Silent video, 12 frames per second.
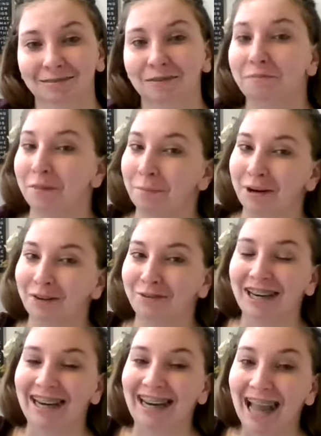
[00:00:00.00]
Remember, if you
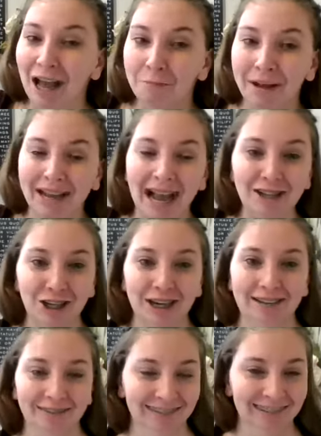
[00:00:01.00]
need any help, I gotcha.
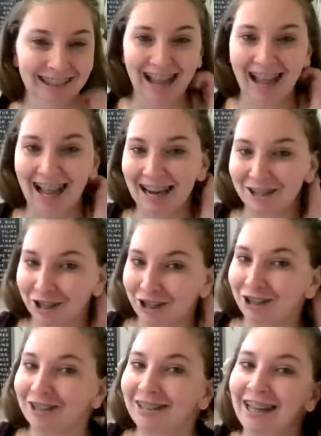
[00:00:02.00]
I gotcha,
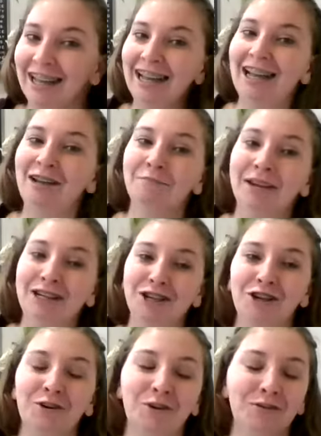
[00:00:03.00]
girl. Make sure
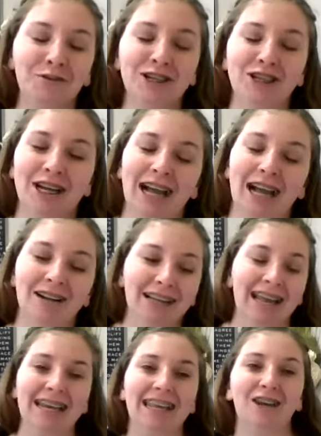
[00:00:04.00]
you go over and check out
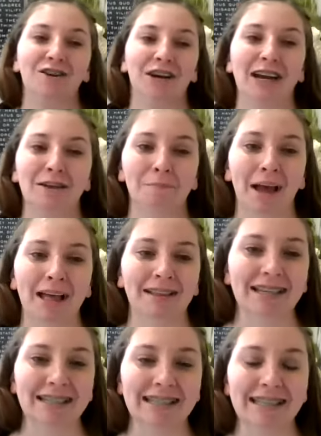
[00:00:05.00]
KD Creative
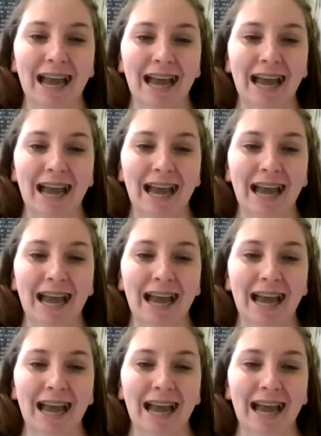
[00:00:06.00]
Balance.